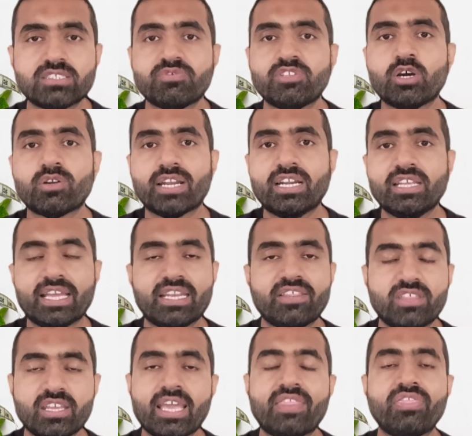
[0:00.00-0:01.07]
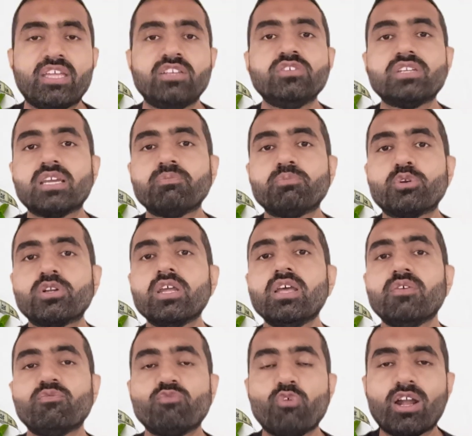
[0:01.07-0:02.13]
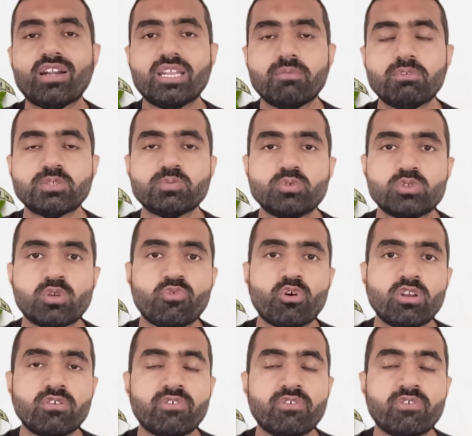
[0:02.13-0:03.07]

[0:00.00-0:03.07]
without adding anything, and then you can put 1 tablespoon of olive